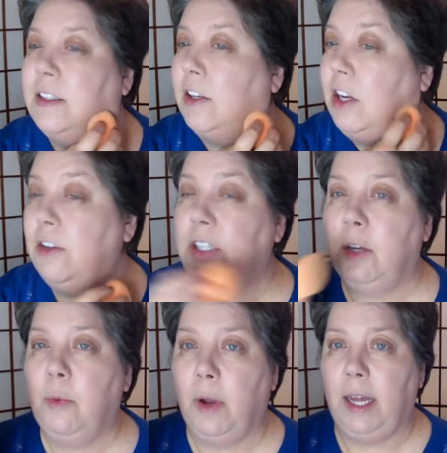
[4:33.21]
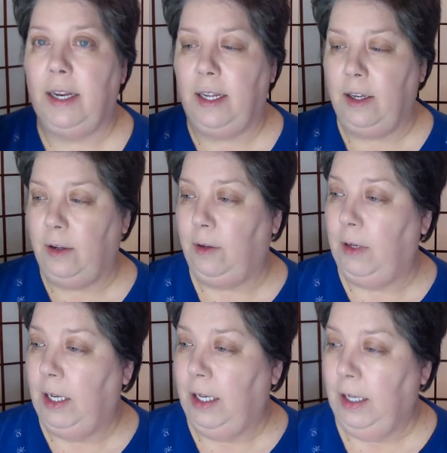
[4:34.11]
So usually what I do
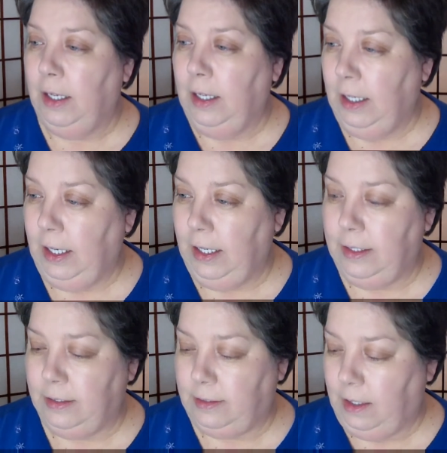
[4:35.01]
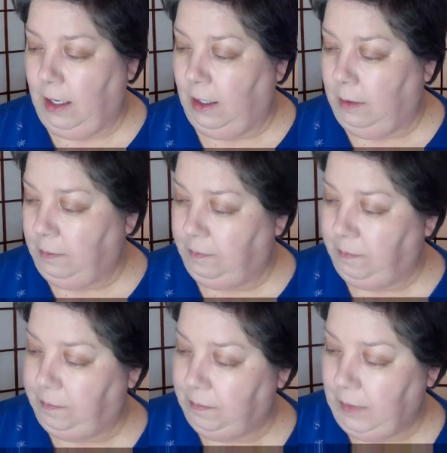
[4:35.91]
is
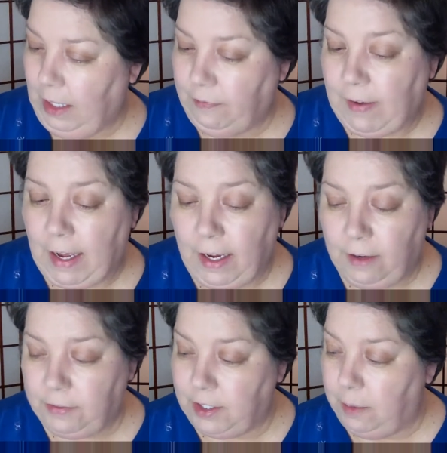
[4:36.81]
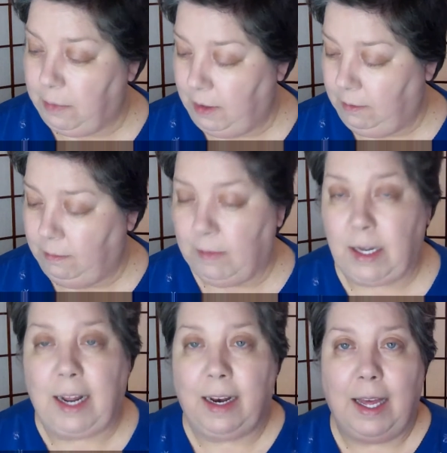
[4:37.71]
if I have something
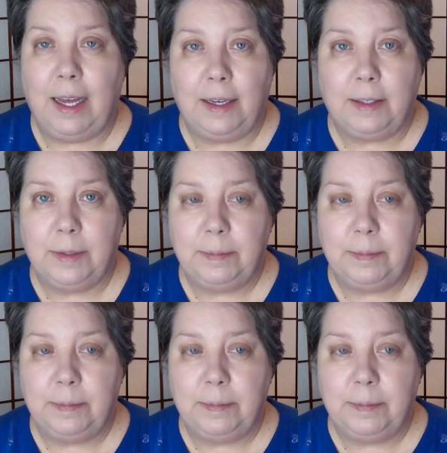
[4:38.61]
that I like,